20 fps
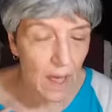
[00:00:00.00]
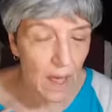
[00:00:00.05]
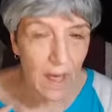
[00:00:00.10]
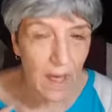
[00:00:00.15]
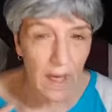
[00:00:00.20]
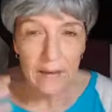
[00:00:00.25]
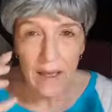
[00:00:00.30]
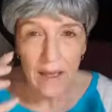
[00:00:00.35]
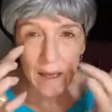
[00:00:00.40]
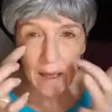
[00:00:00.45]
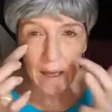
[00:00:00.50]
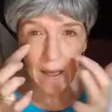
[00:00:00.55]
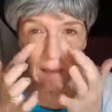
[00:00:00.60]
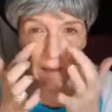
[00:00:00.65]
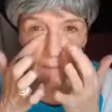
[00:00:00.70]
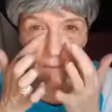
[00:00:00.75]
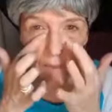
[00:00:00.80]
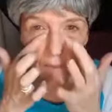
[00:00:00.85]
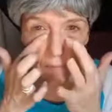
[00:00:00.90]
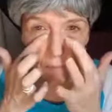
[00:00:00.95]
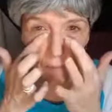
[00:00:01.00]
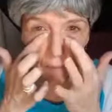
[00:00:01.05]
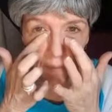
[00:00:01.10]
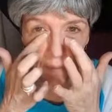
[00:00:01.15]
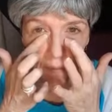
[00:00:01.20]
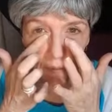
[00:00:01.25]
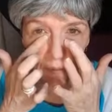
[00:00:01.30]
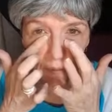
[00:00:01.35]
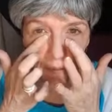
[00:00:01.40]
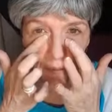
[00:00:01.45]
Now I'm going to put a
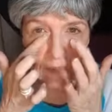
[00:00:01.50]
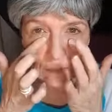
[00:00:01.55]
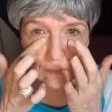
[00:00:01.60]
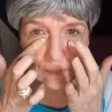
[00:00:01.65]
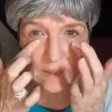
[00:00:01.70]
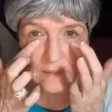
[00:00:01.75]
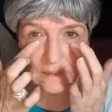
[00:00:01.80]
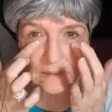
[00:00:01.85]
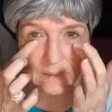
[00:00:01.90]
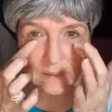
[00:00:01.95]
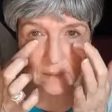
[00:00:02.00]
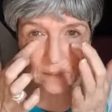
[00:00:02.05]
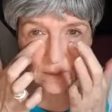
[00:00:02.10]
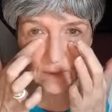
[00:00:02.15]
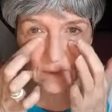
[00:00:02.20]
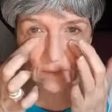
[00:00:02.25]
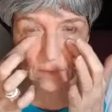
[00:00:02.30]
little bit of something right